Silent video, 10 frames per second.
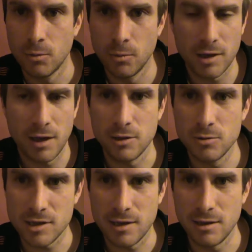We can't
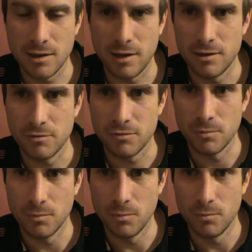use any kind of
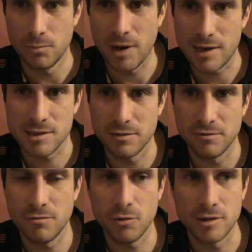passive
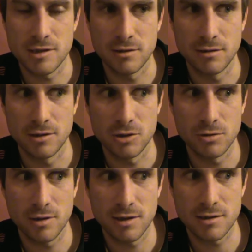voice in this. You
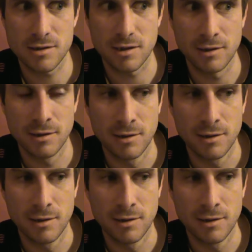can't say,